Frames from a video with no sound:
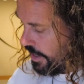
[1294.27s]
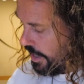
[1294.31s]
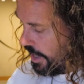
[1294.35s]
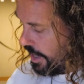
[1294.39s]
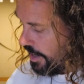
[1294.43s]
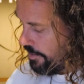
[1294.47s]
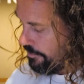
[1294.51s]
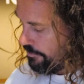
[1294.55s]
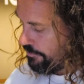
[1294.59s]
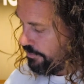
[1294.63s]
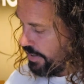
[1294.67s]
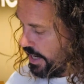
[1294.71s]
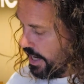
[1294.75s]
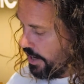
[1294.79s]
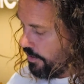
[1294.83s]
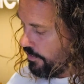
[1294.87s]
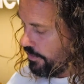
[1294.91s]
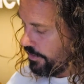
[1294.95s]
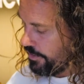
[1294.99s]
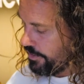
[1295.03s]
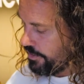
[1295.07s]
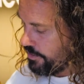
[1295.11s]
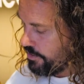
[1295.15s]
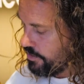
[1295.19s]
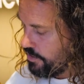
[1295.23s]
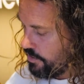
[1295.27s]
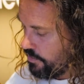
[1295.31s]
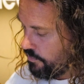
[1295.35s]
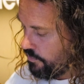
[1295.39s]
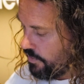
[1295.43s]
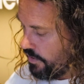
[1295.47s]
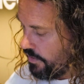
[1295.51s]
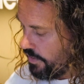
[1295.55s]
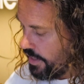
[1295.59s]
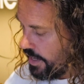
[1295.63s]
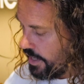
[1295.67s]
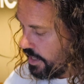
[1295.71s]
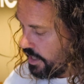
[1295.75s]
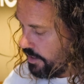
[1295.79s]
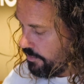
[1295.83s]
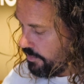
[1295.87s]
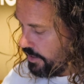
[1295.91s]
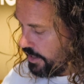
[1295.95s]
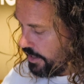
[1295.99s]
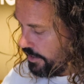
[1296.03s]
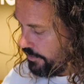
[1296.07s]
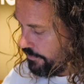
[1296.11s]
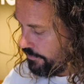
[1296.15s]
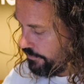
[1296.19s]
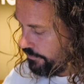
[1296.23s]
And parents, where are they going to
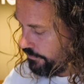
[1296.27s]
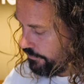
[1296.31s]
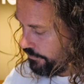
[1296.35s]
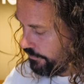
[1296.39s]
be?